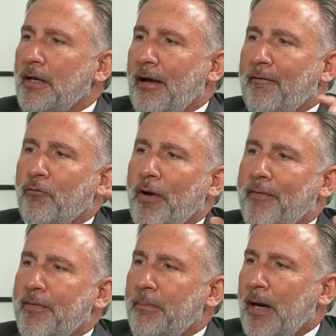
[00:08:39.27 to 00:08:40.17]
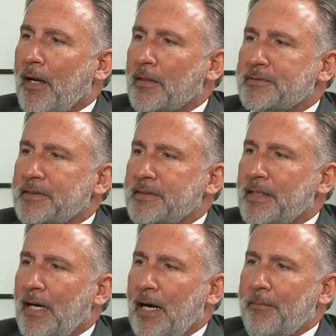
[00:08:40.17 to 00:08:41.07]
I've read the policy.
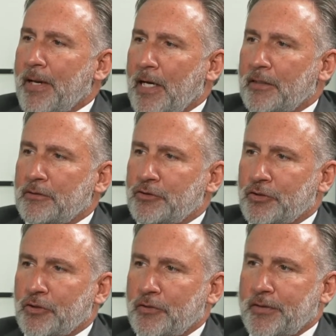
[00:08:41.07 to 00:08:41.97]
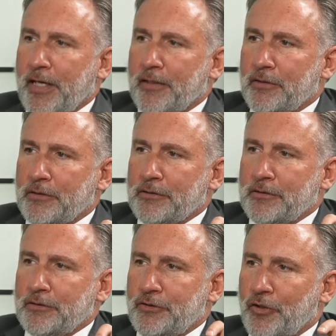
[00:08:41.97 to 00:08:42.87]
I'm not sure that
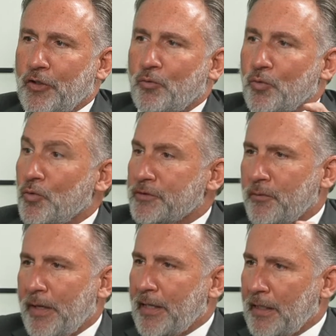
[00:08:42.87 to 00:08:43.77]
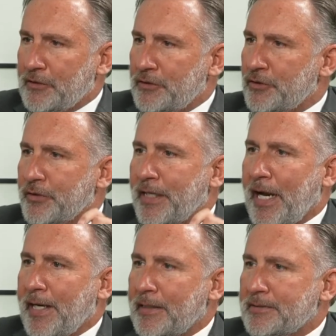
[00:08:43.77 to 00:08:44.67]
your rules and regulations, your
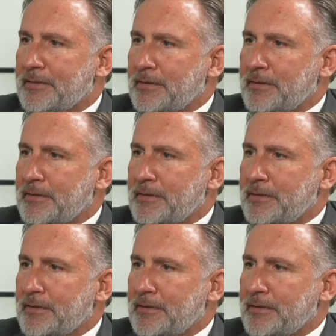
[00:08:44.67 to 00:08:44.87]
guidance